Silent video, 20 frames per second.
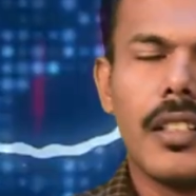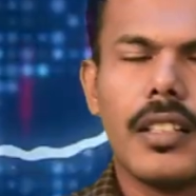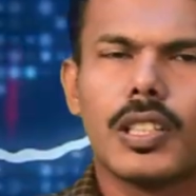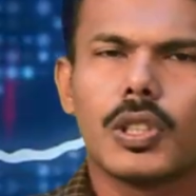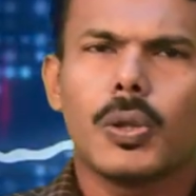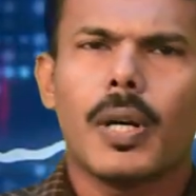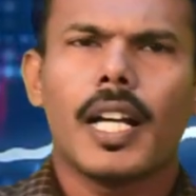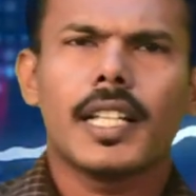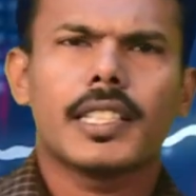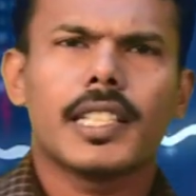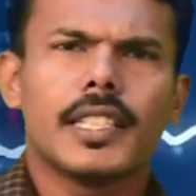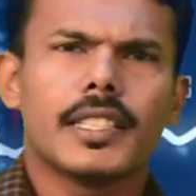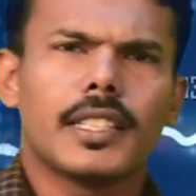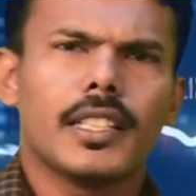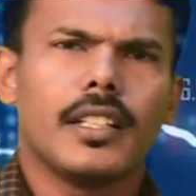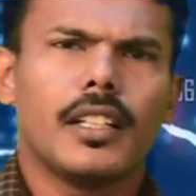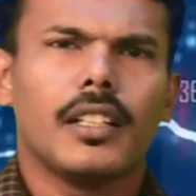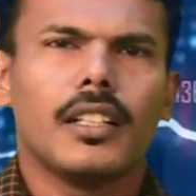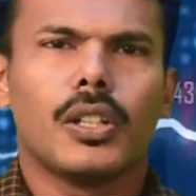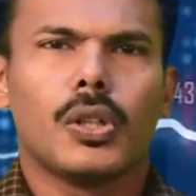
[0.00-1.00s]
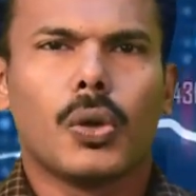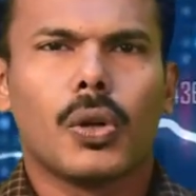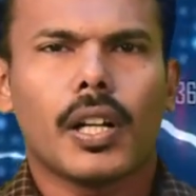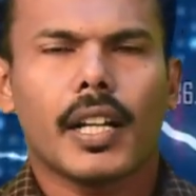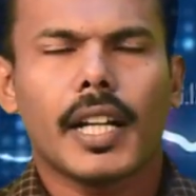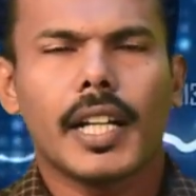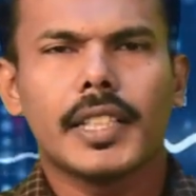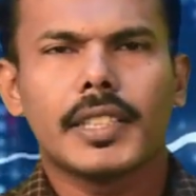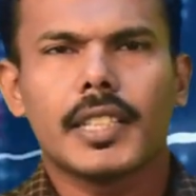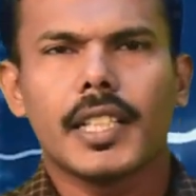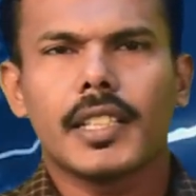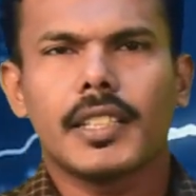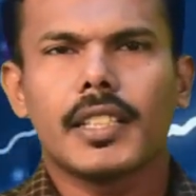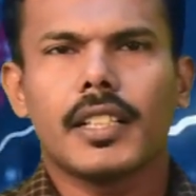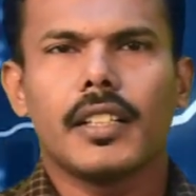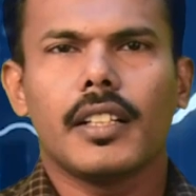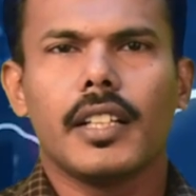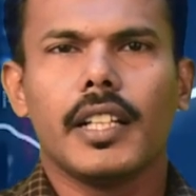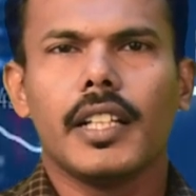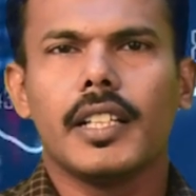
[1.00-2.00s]
So as I said,
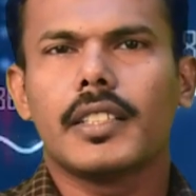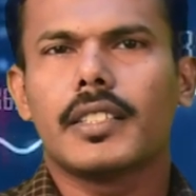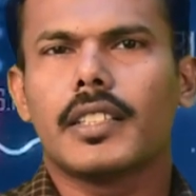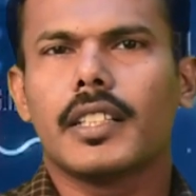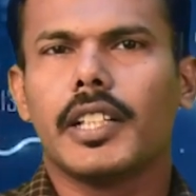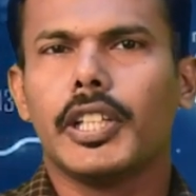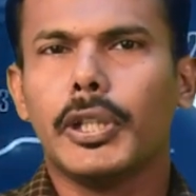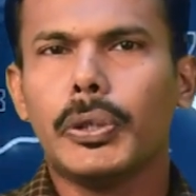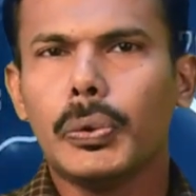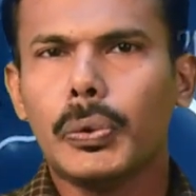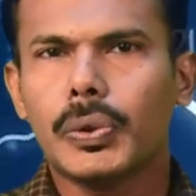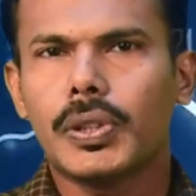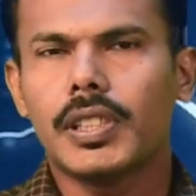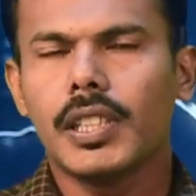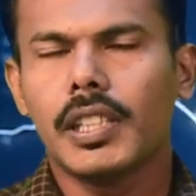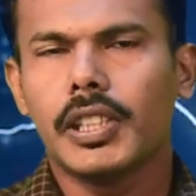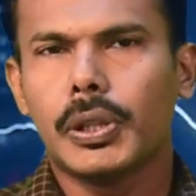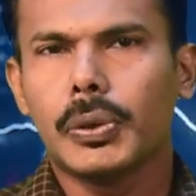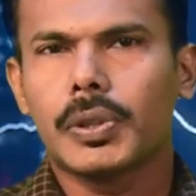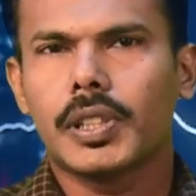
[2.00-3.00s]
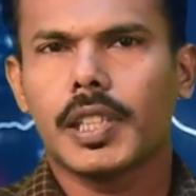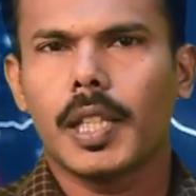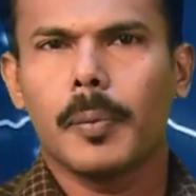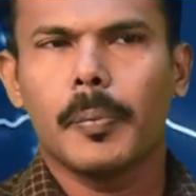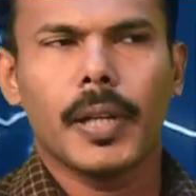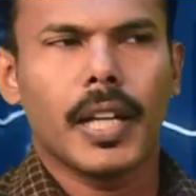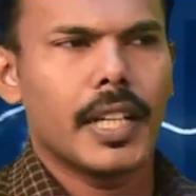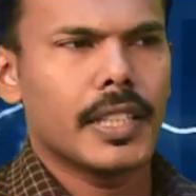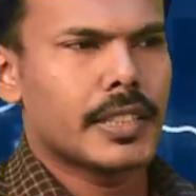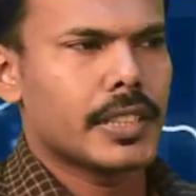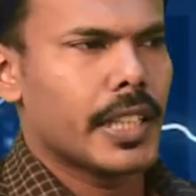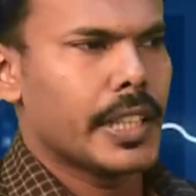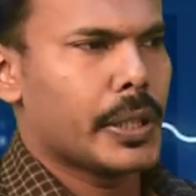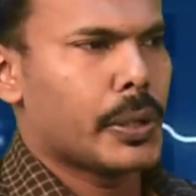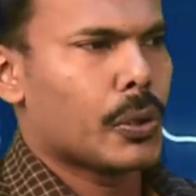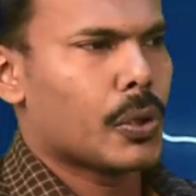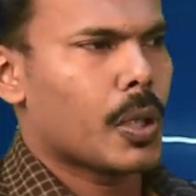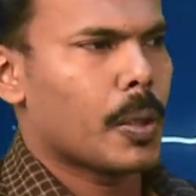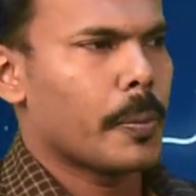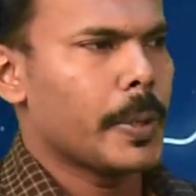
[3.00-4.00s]
dollarization is used to stabilize the
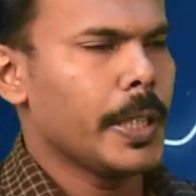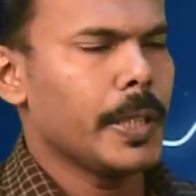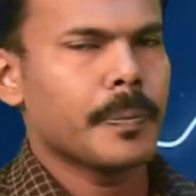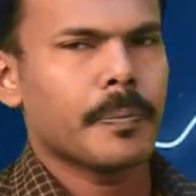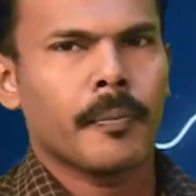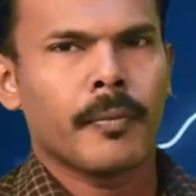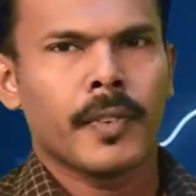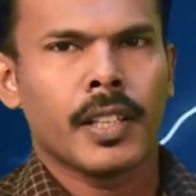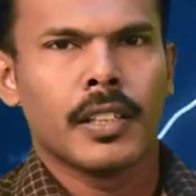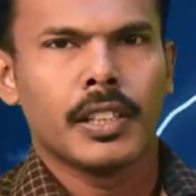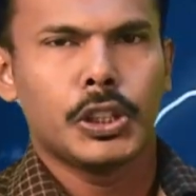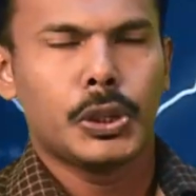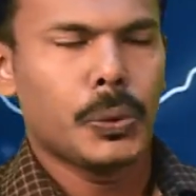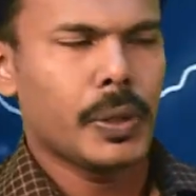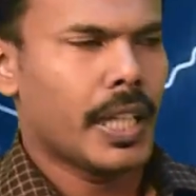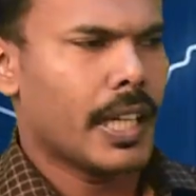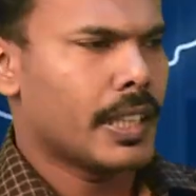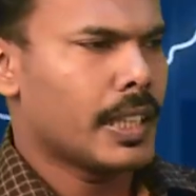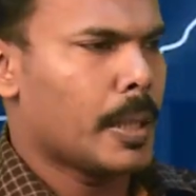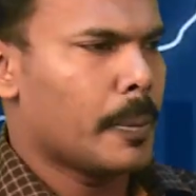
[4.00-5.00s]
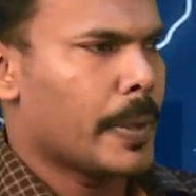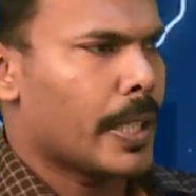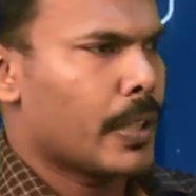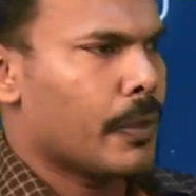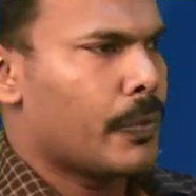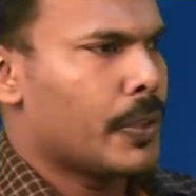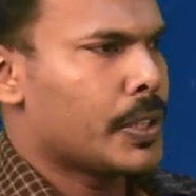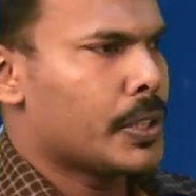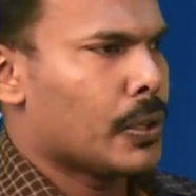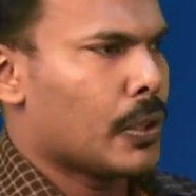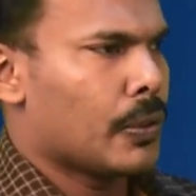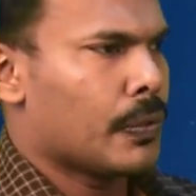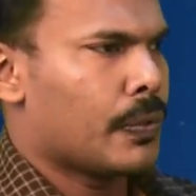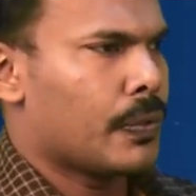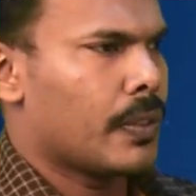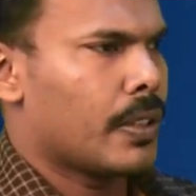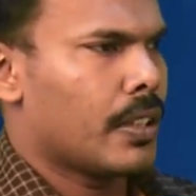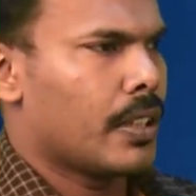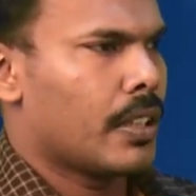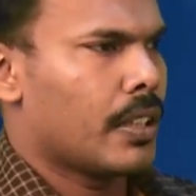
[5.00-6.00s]
economy, to get the benefit of